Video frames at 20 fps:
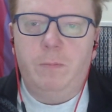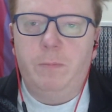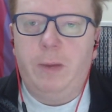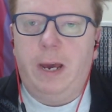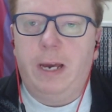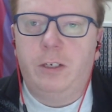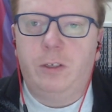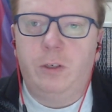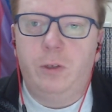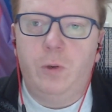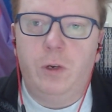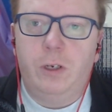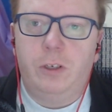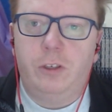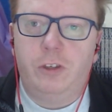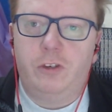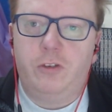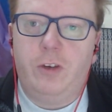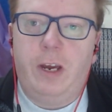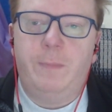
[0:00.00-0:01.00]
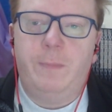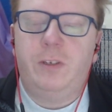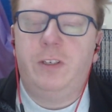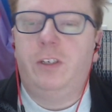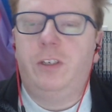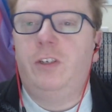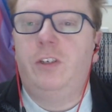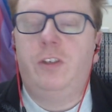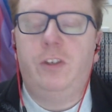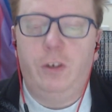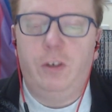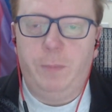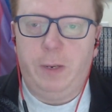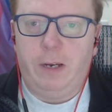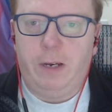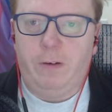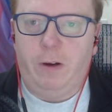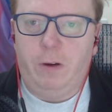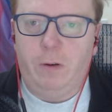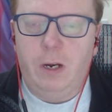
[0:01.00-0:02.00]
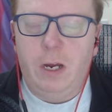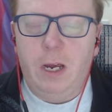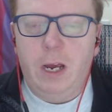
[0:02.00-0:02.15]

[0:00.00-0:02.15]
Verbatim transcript: back to Scraps to Superhero.